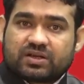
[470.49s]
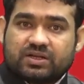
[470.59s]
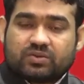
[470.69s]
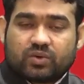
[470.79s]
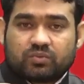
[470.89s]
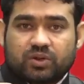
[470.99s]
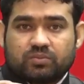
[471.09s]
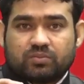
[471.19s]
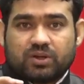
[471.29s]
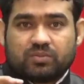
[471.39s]
right one
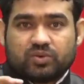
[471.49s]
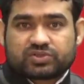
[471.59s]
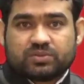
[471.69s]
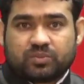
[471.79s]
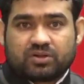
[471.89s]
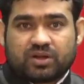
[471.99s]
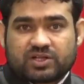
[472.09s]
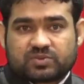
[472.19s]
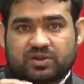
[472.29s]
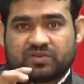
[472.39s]
one uh, most important
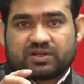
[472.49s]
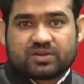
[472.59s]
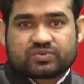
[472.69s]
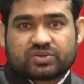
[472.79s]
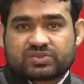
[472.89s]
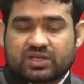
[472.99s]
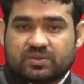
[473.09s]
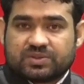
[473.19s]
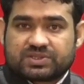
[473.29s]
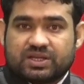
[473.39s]
aspect when it comes to the
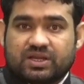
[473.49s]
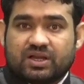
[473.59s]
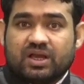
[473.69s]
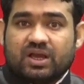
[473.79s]
syllabus area